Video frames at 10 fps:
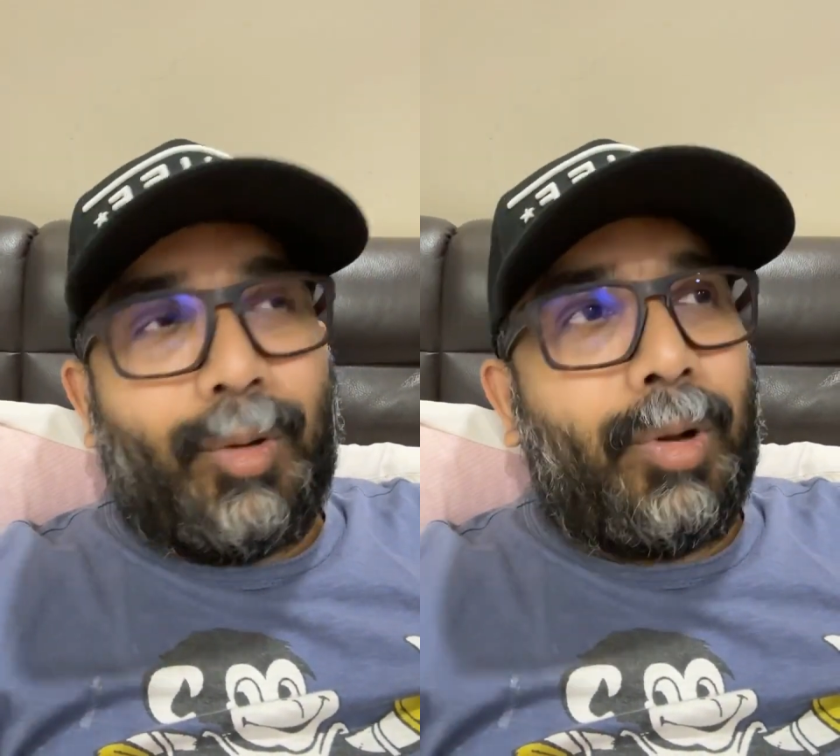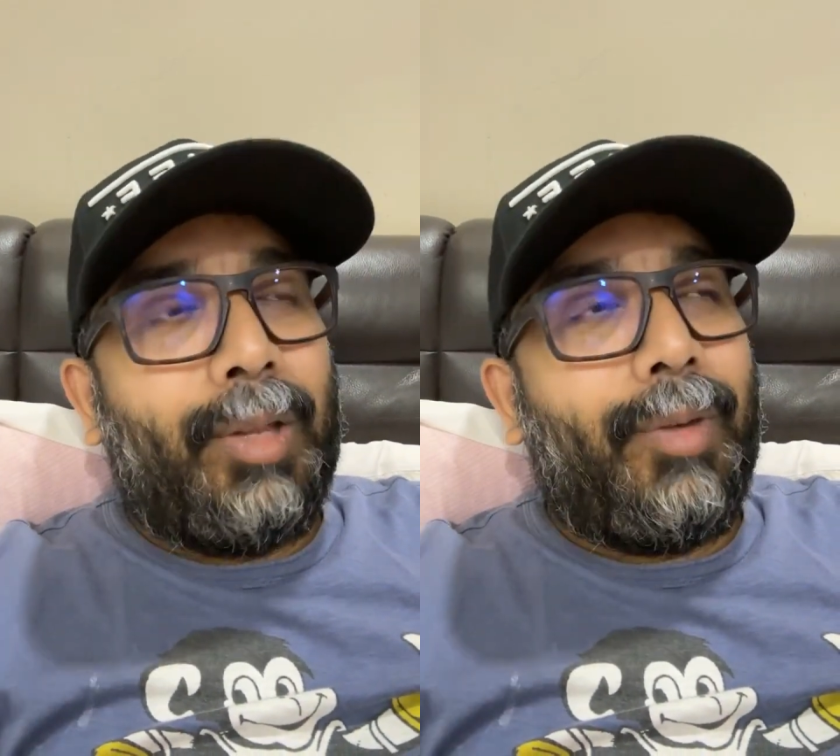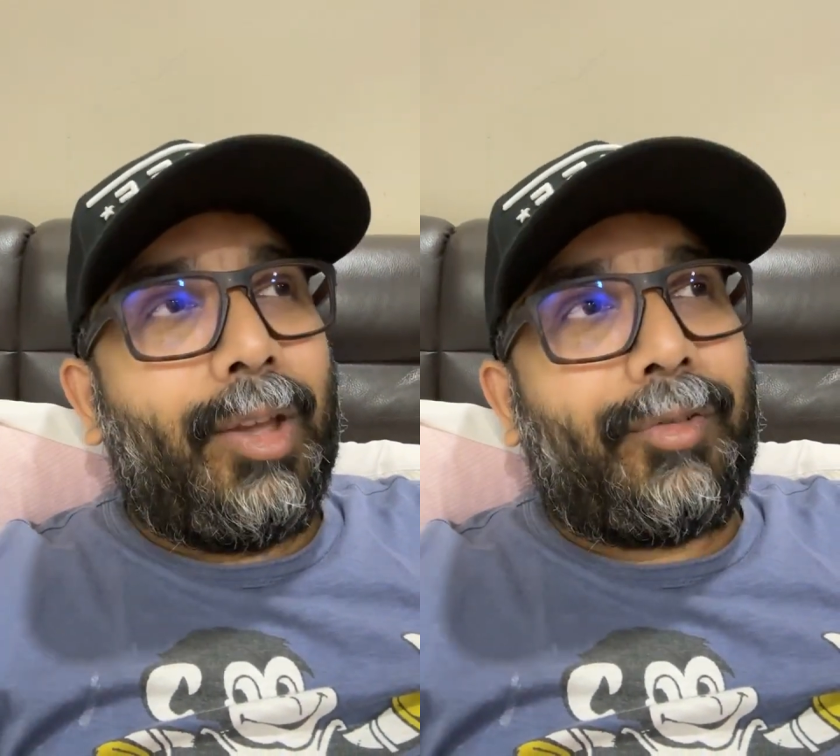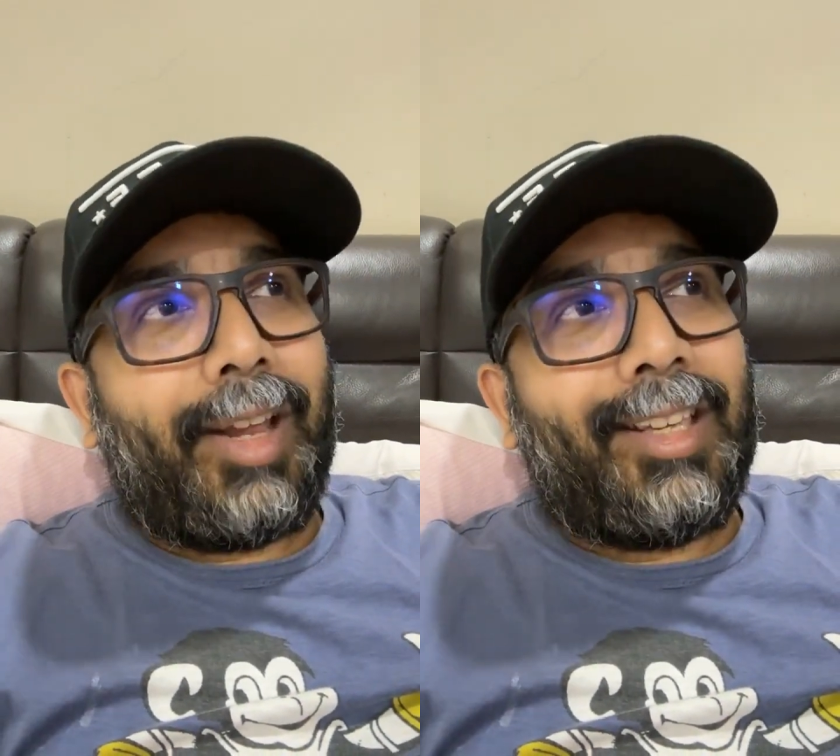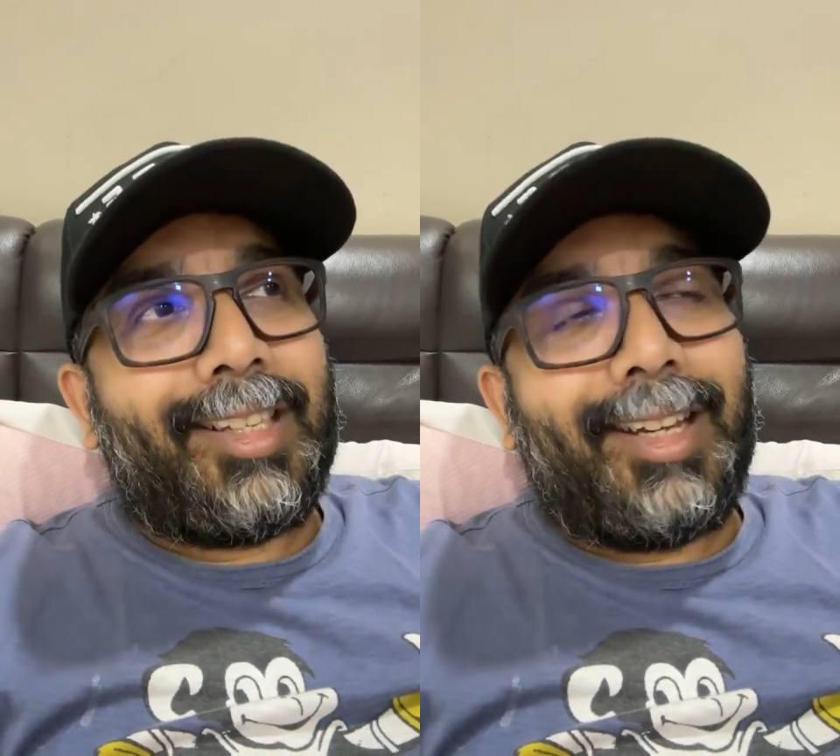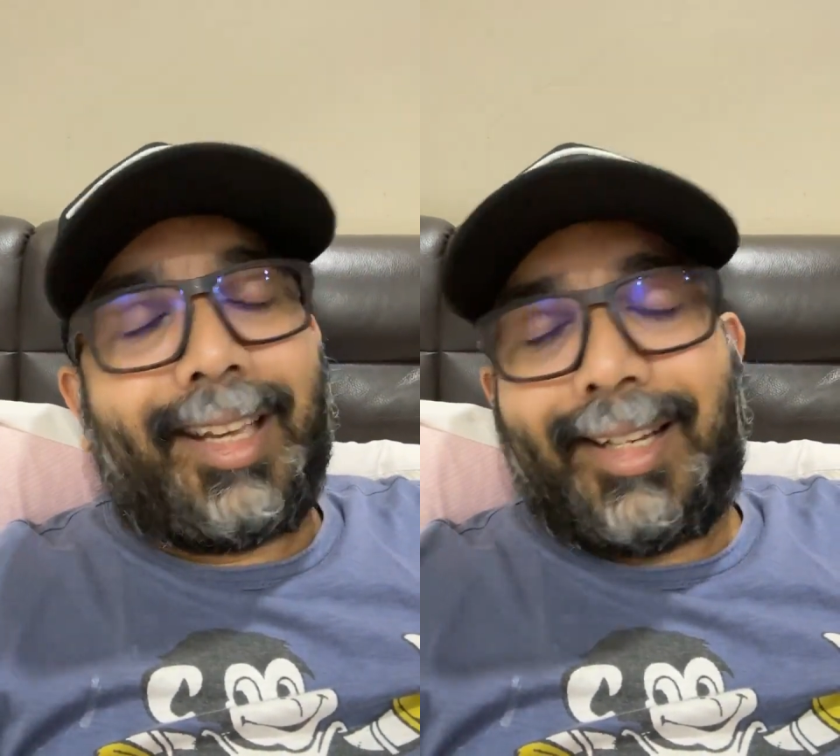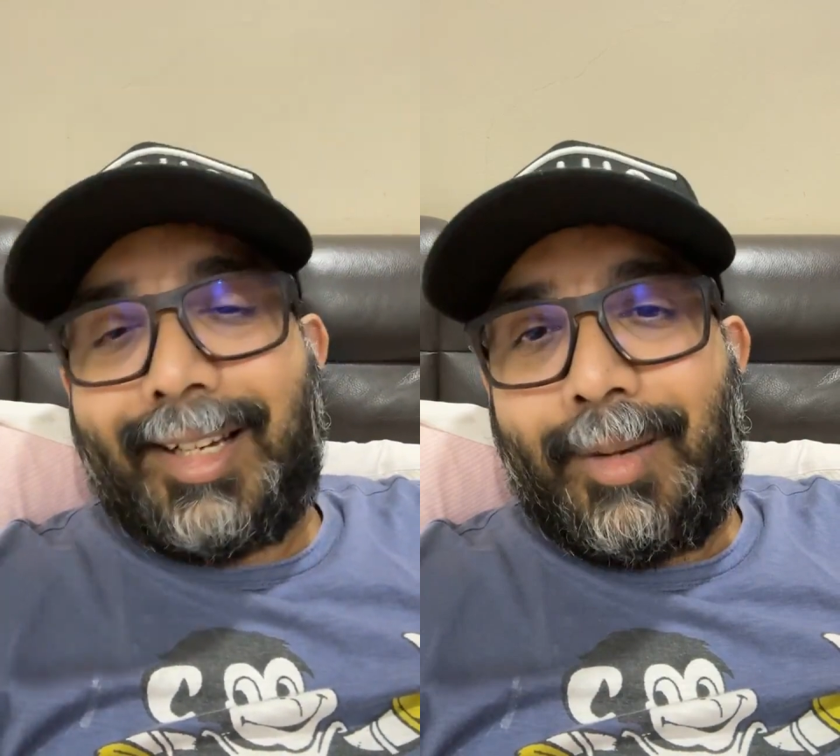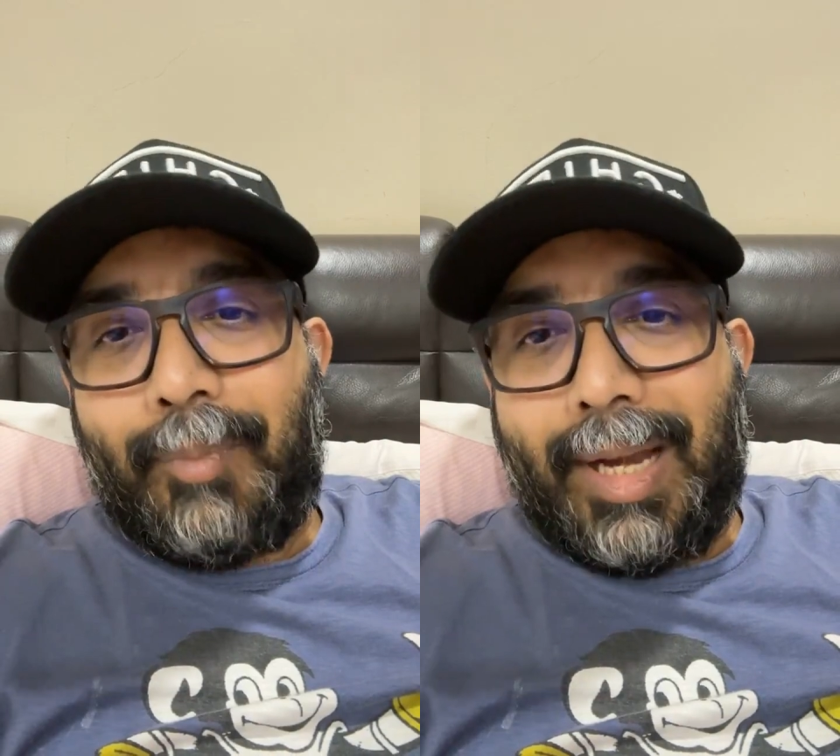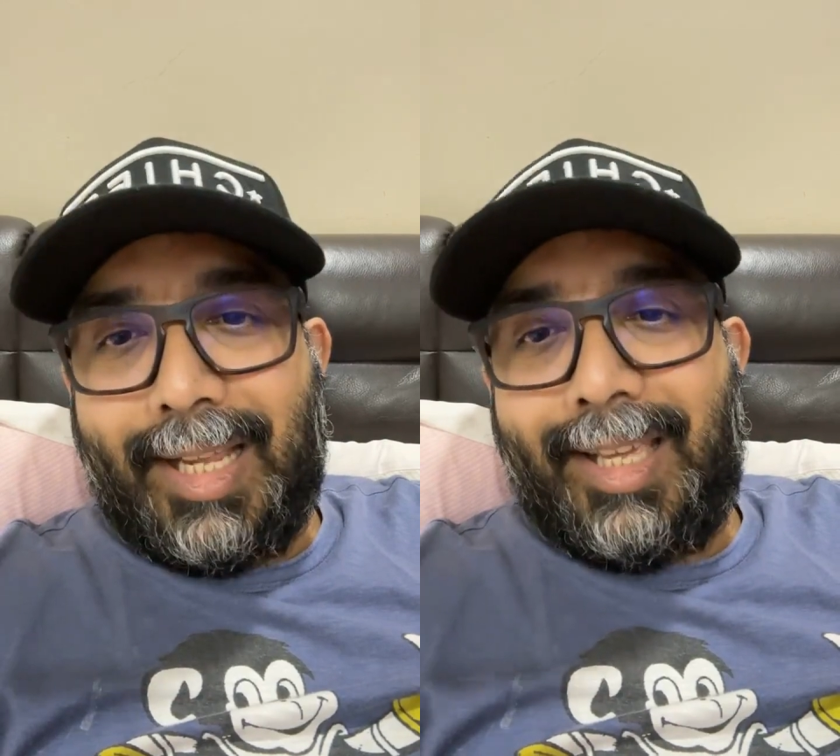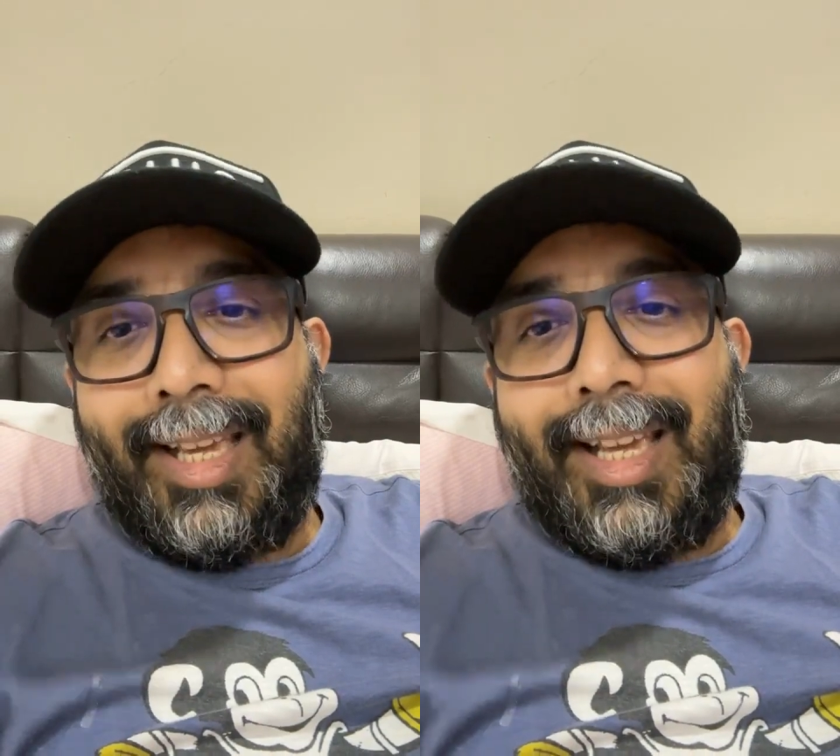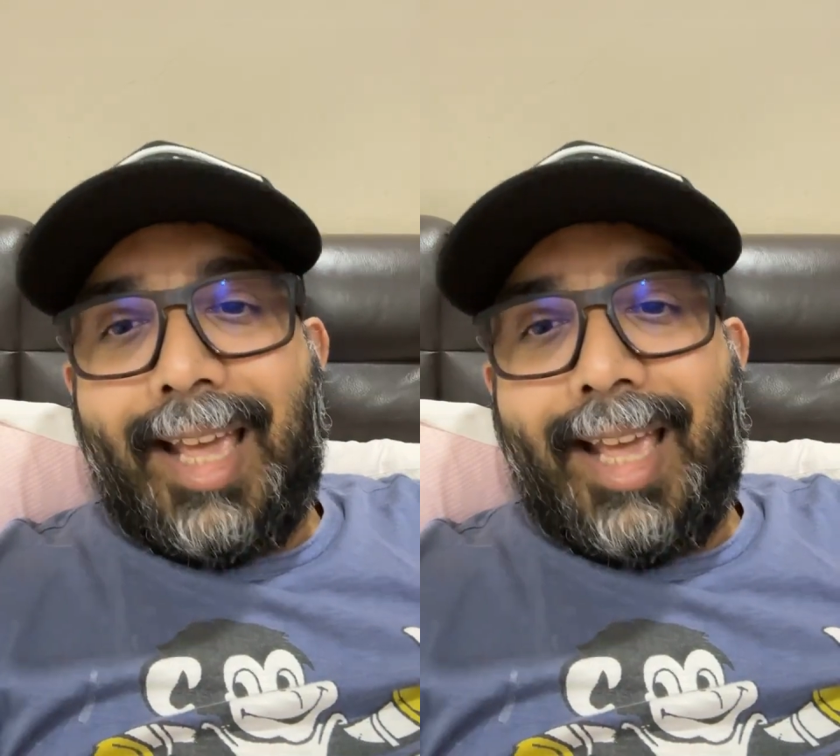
And the only way your tracking center can earn money